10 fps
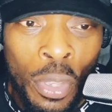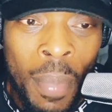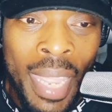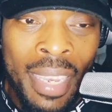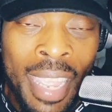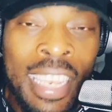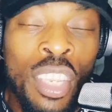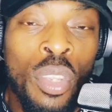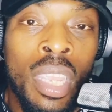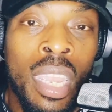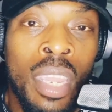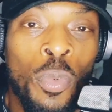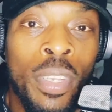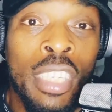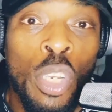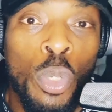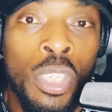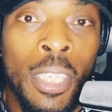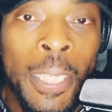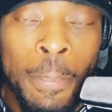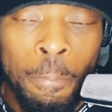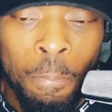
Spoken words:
you made a New Year resolution